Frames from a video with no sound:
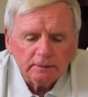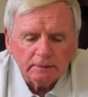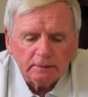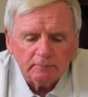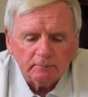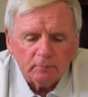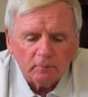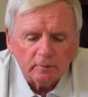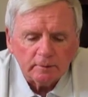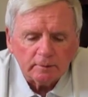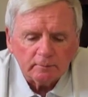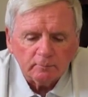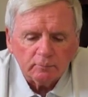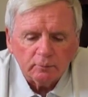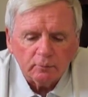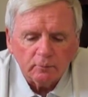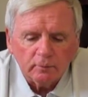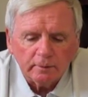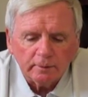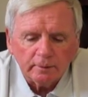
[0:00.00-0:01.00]
Morgan
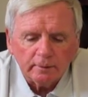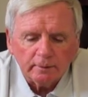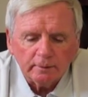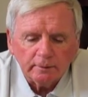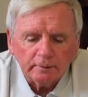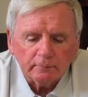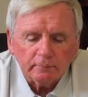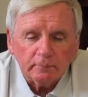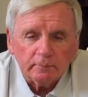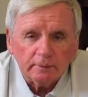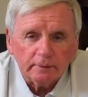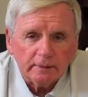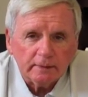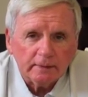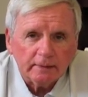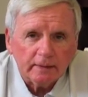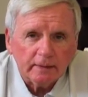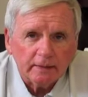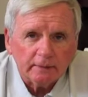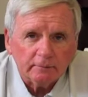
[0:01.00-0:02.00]
Porter will
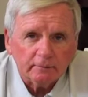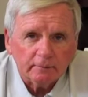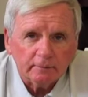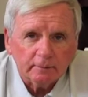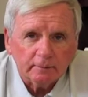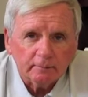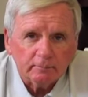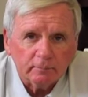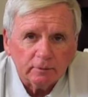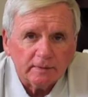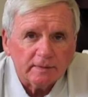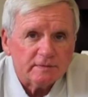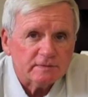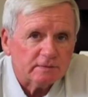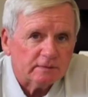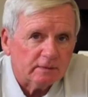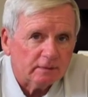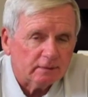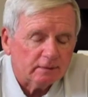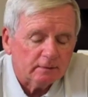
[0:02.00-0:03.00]
again handle the place
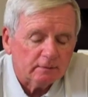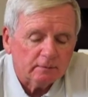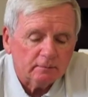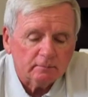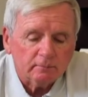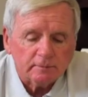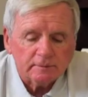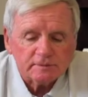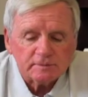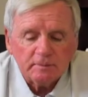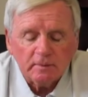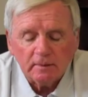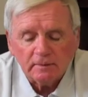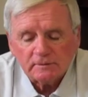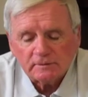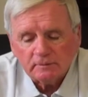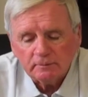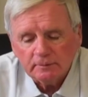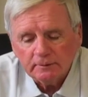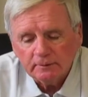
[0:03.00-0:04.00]
kicking
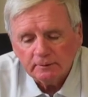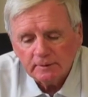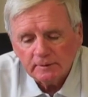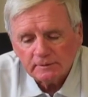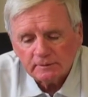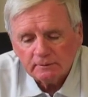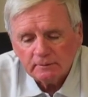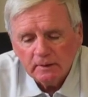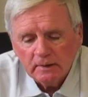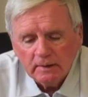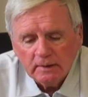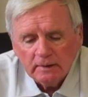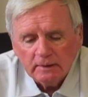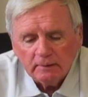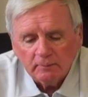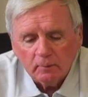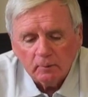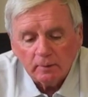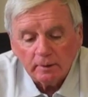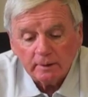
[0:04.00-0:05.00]
responsibilities, and
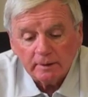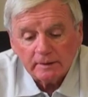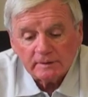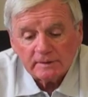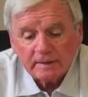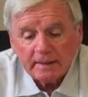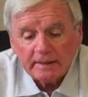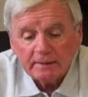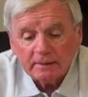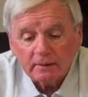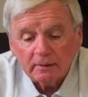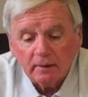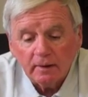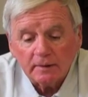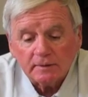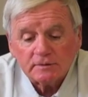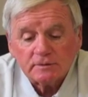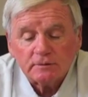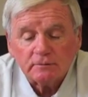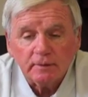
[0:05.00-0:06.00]
Morgan has added a
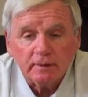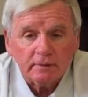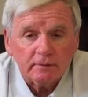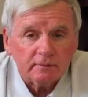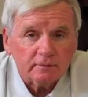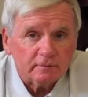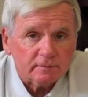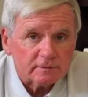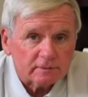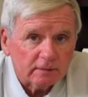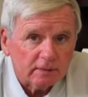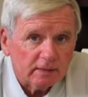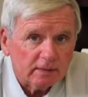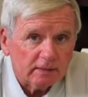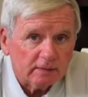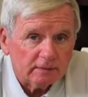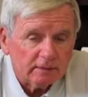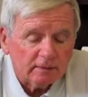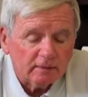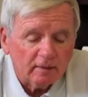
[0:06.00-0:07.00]
lot of strength to his
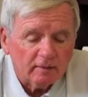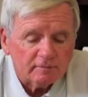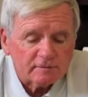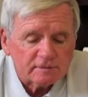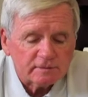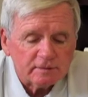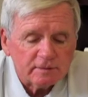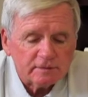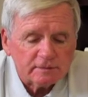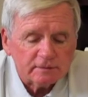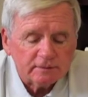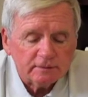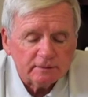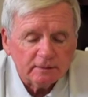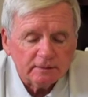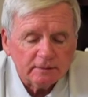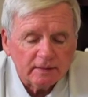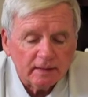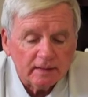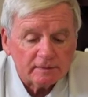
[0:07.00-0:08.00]
leg in the off season
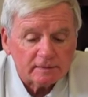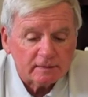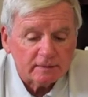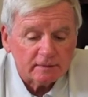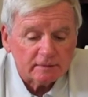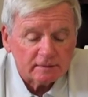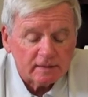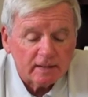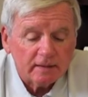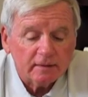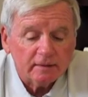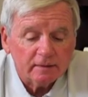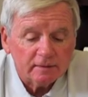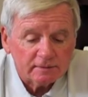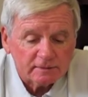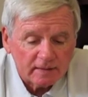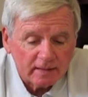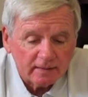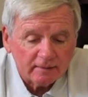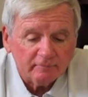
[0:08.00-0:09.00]
and has
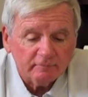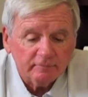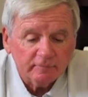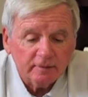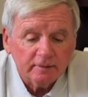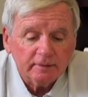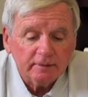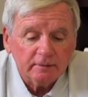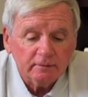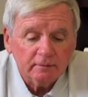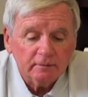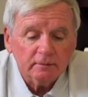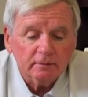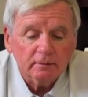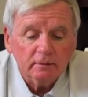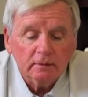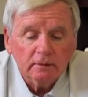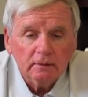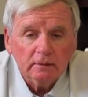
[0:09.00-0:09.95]
had a very good